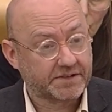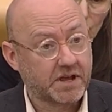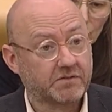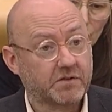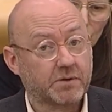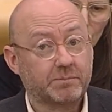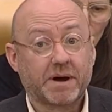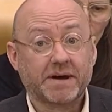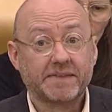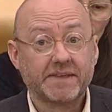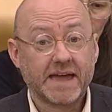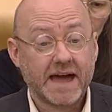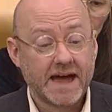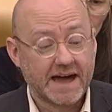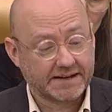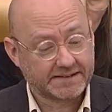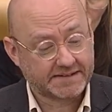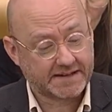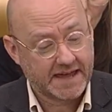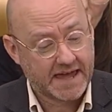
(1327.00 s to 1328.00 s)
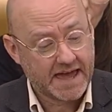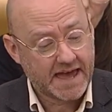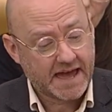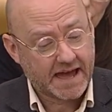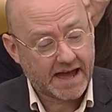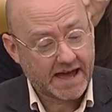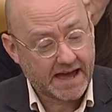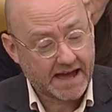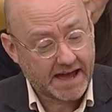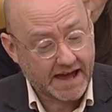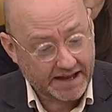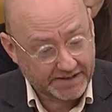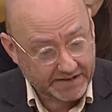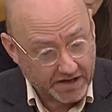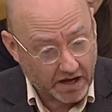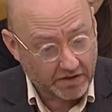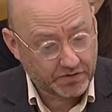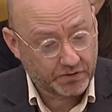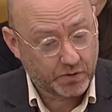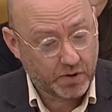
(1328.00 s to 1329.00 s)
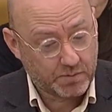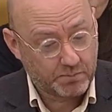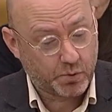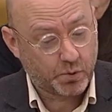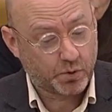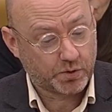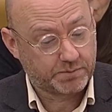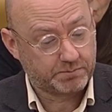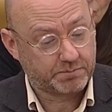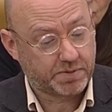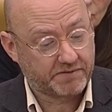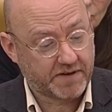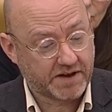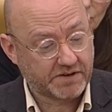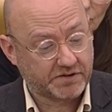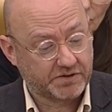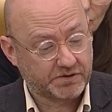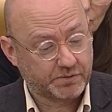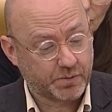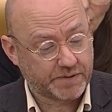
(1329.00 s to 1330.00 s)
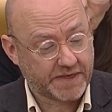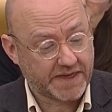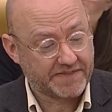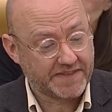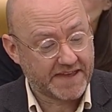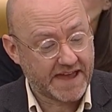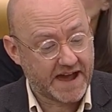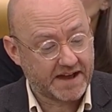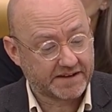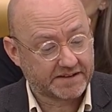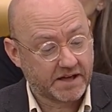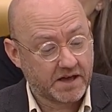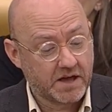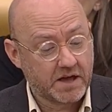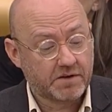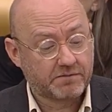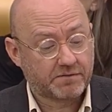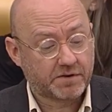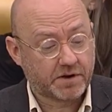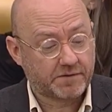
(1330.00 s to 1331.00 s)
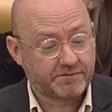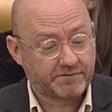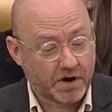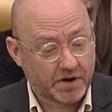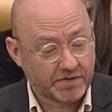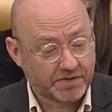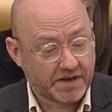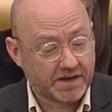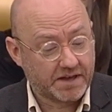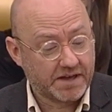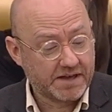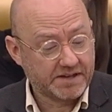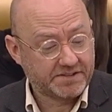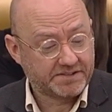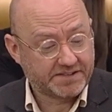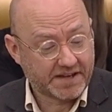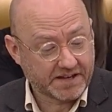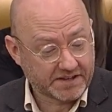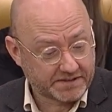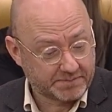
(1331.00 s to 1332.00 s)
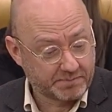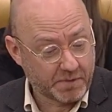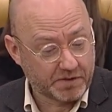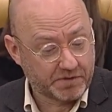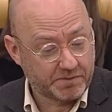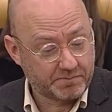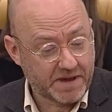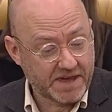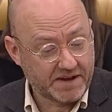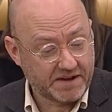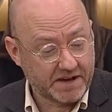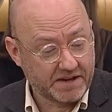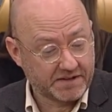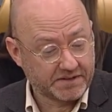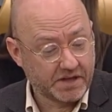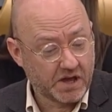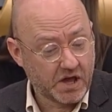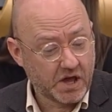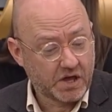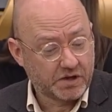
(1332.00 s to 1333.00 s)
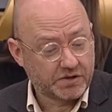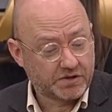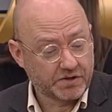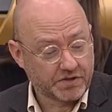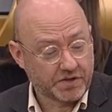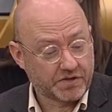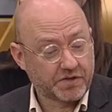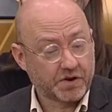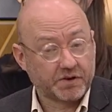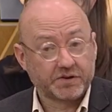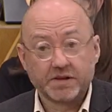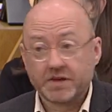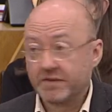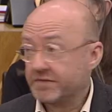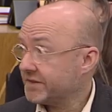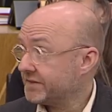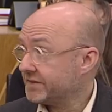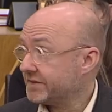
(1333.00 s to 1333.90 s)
covered by the Act, and other important provisions within the Act for a further six-month period to the 30th of